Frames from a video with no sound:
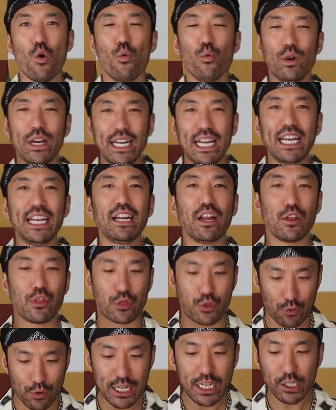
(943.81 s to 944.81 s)
We need
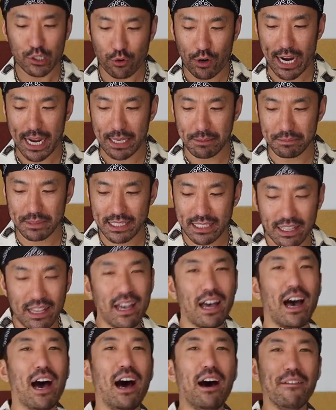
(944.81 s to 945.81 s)
3 grams
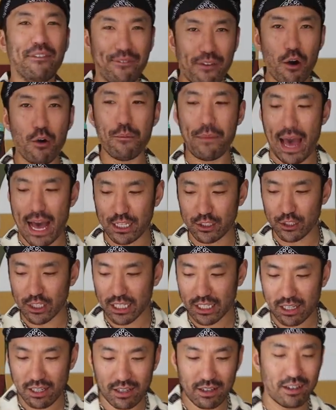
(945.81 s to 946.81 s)
of foam
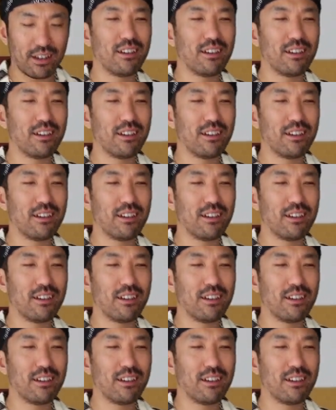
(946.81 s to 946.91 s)
magic.